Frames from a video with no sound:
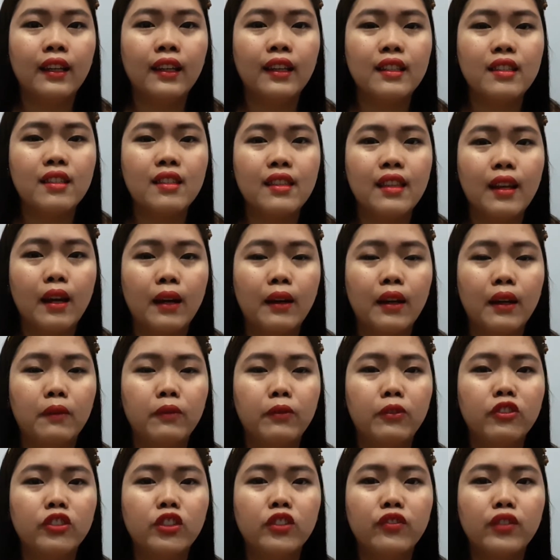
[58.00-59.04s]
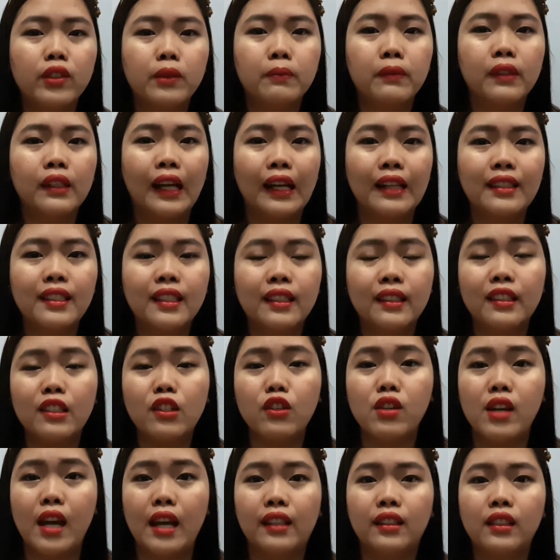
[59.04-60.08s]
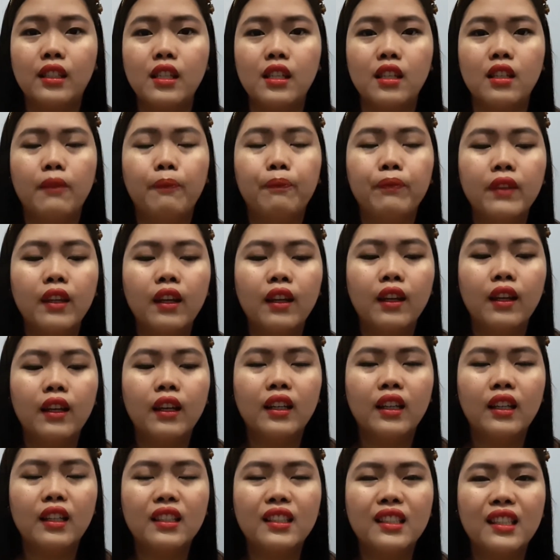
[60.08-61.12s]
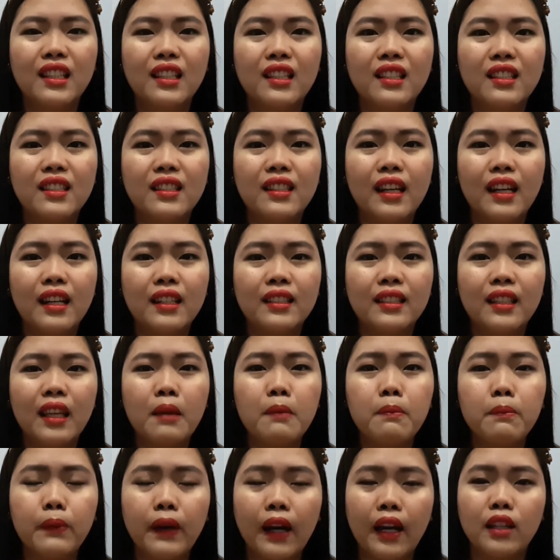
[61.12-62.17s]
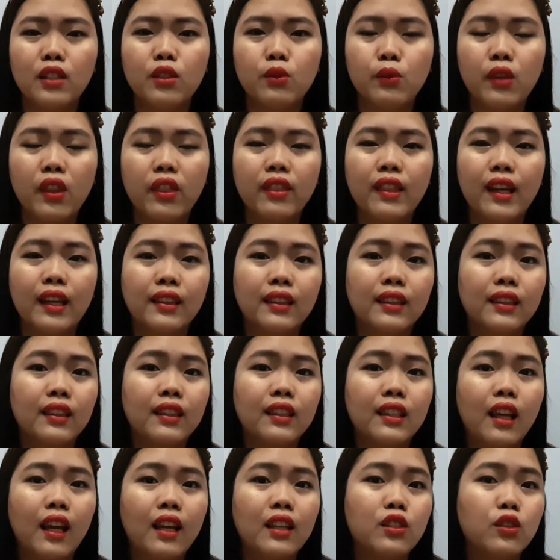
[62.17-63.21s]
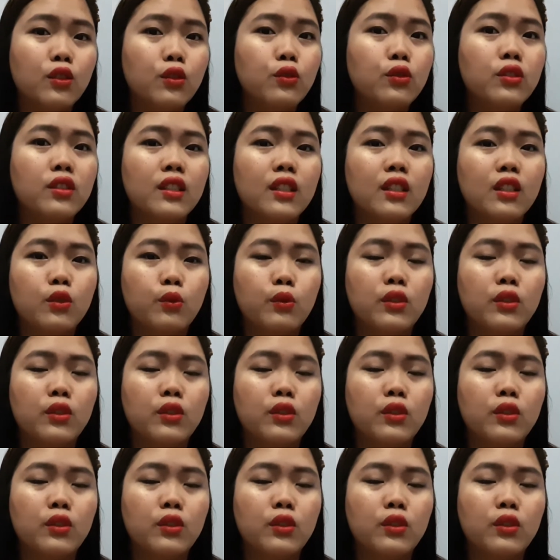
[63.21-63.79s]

is the Fujifilm Classic Neo 90. It is the same price with that SQ6,